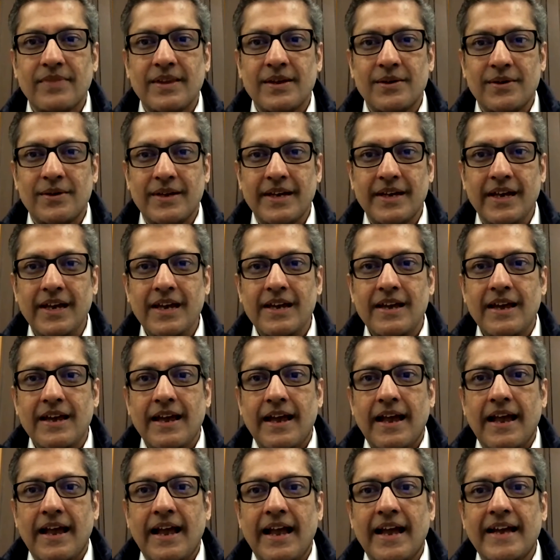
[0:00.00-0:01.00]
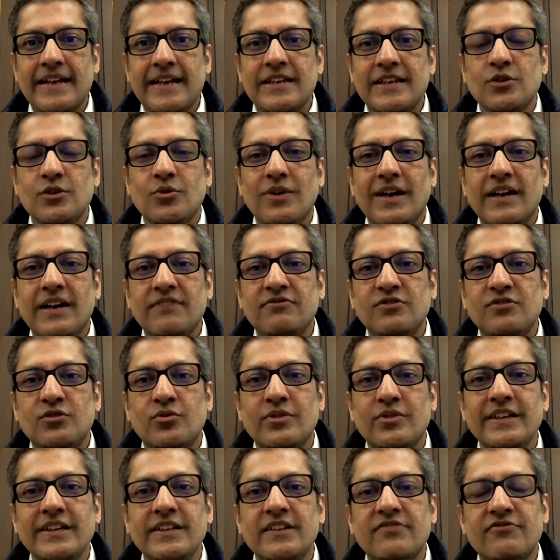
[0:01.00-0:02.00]
okay, and you have
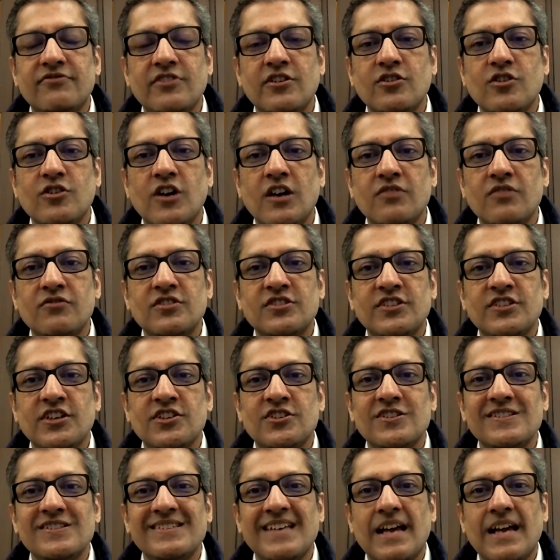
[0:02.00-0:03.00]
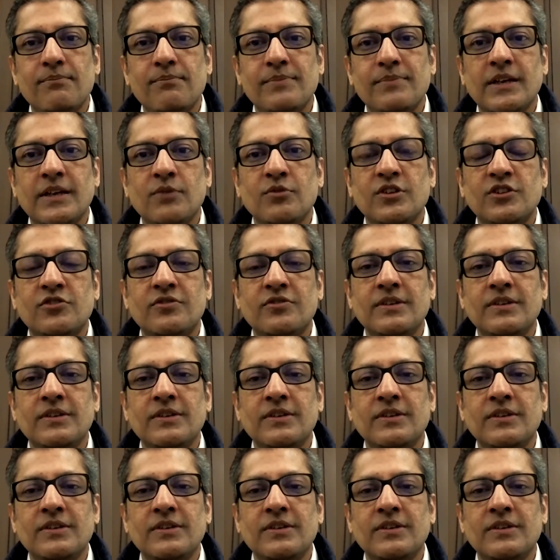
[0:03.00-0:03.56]
3 different conversations happening with